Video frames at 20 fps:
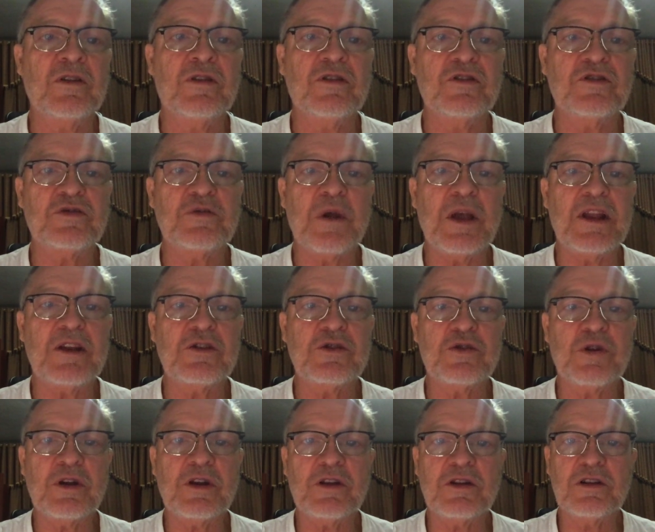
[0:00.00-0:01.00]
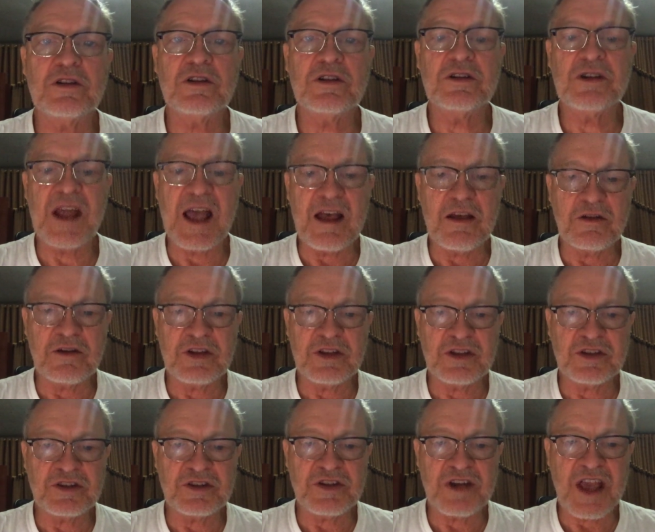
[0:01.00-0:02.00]
Sweat trickled down
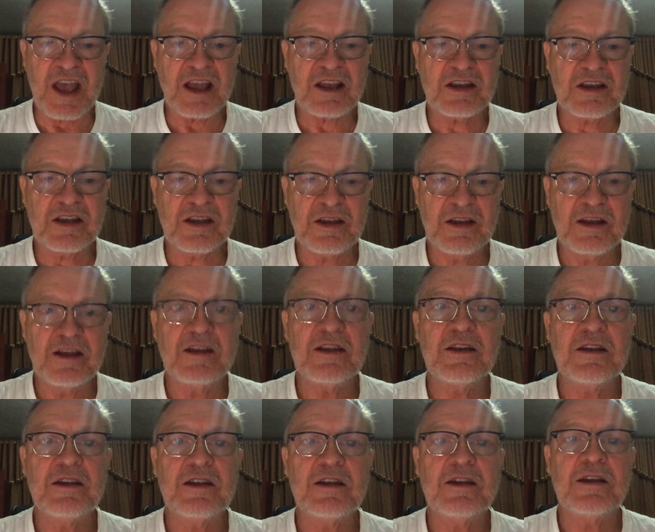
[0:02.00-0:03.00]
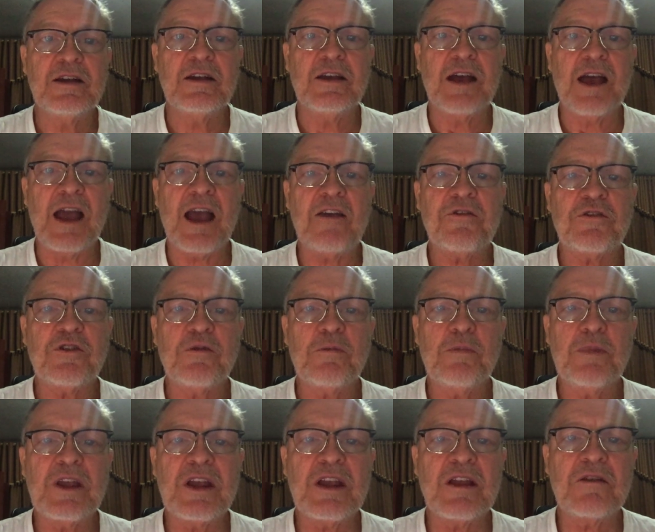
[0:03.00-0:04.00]
his neck. After
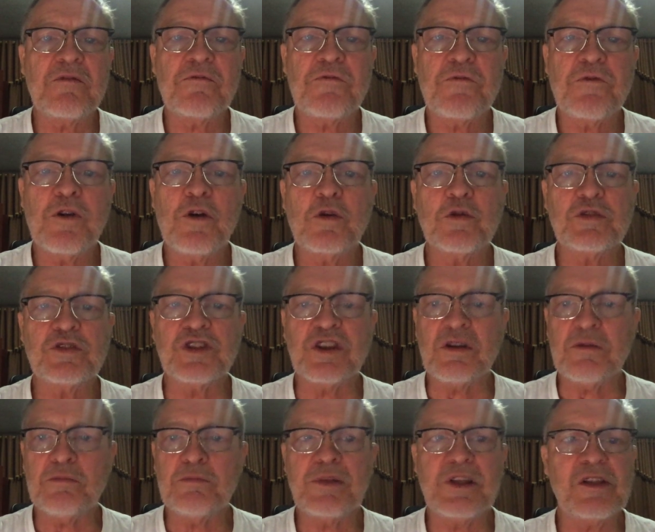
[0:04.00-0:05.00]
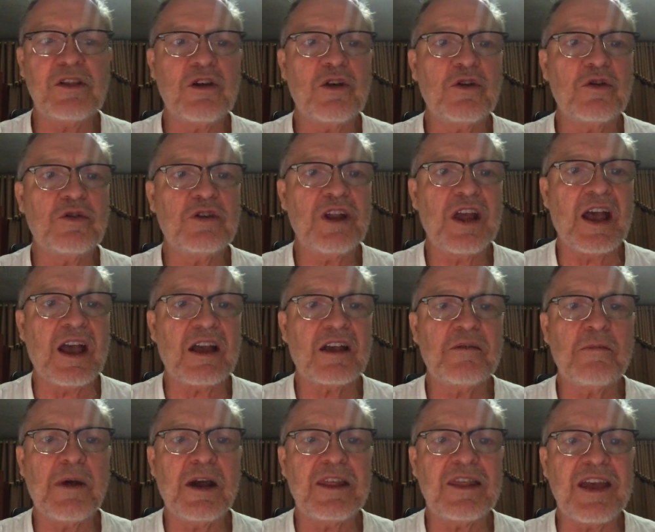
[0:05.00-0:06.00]
being frozen below
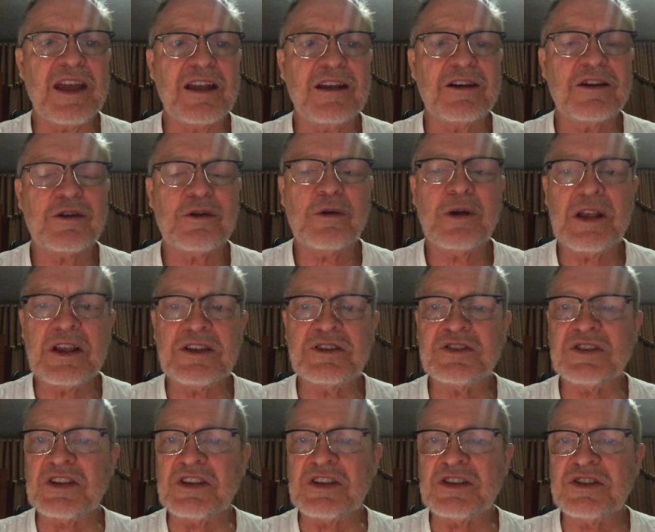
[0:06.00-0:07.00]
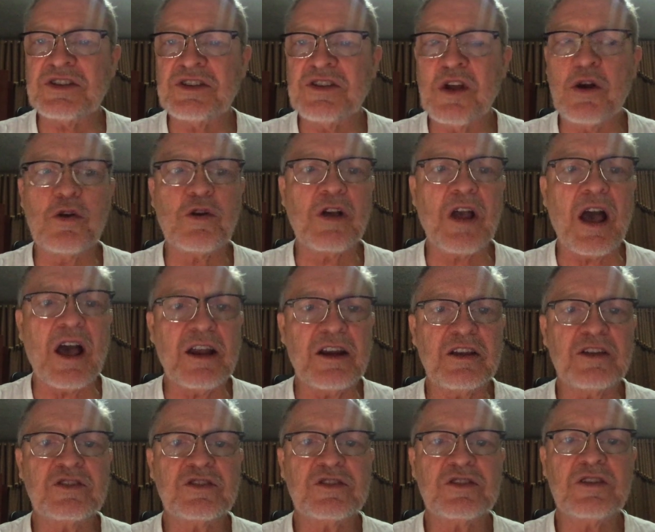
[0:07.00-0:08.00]
deck by that crazy snow
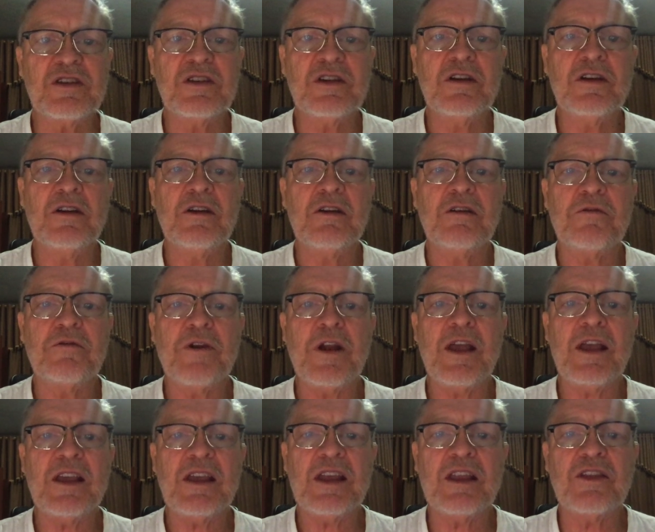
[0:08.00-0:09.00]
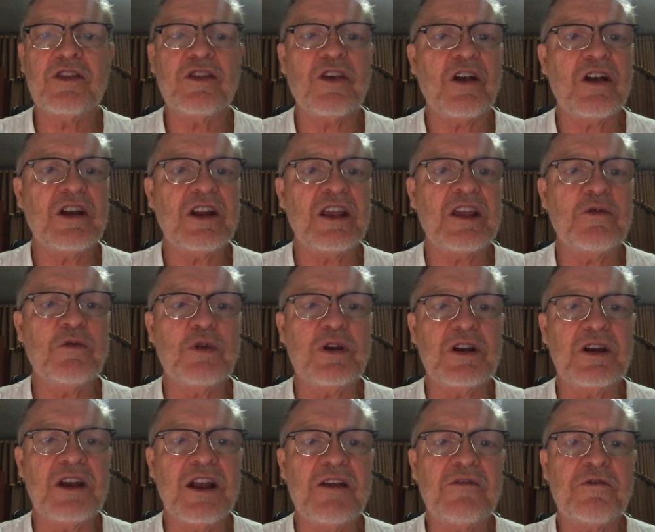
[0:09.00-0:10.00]
goddess, Frank had thought he would
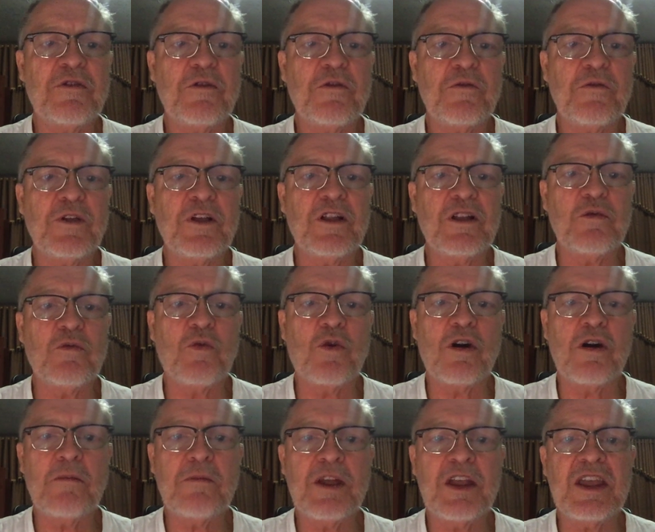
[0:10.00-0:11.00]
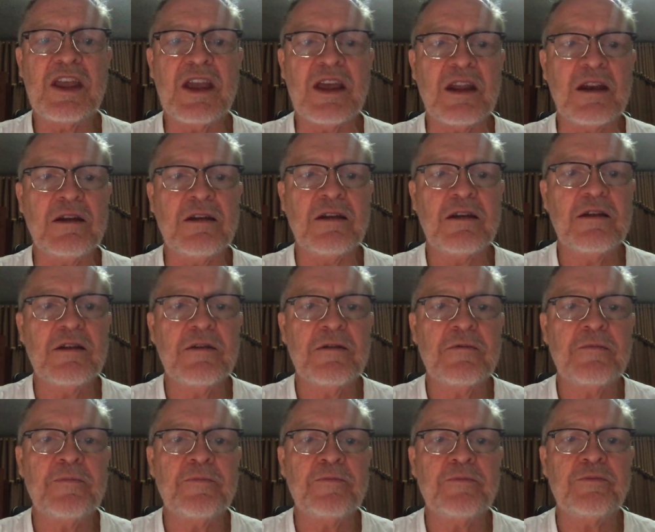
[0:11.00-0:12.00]
never feel warm again,
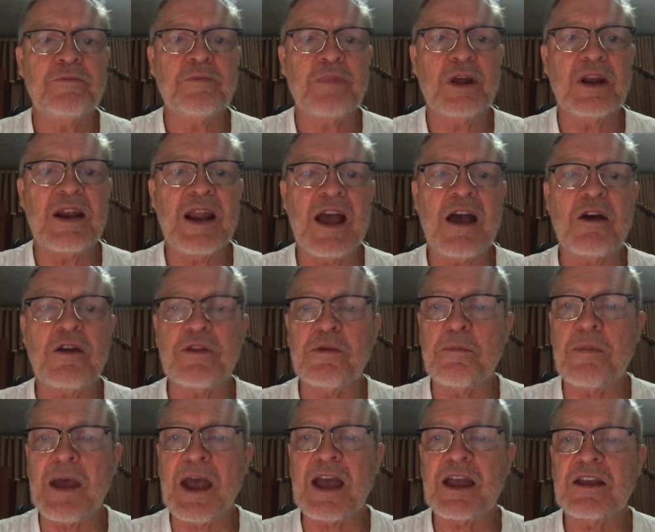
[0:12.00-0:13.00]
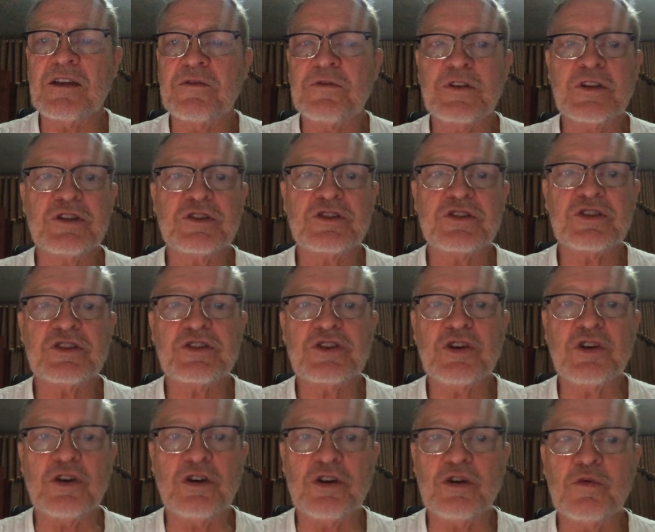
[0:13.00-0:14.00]
but now the back of his
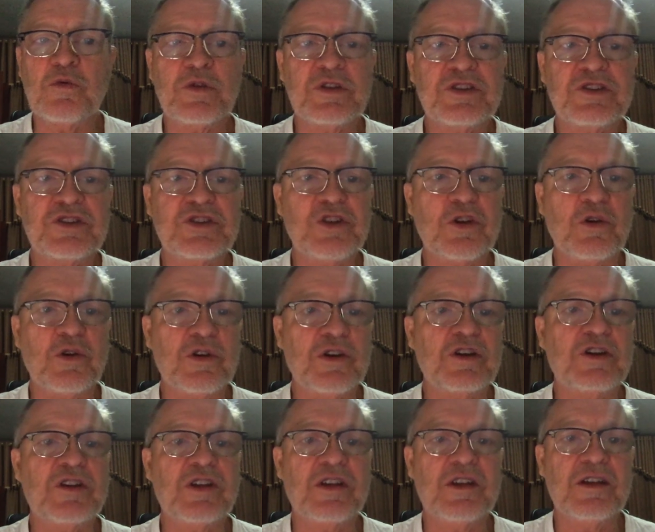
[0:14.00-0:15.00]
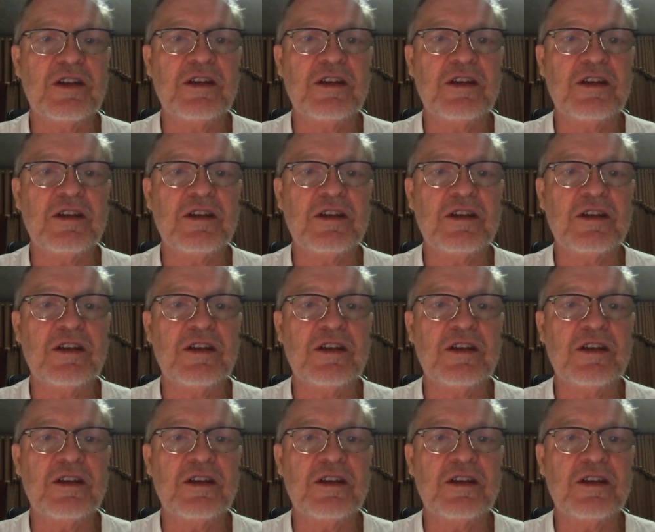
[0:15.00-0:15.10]
shirt was soaked.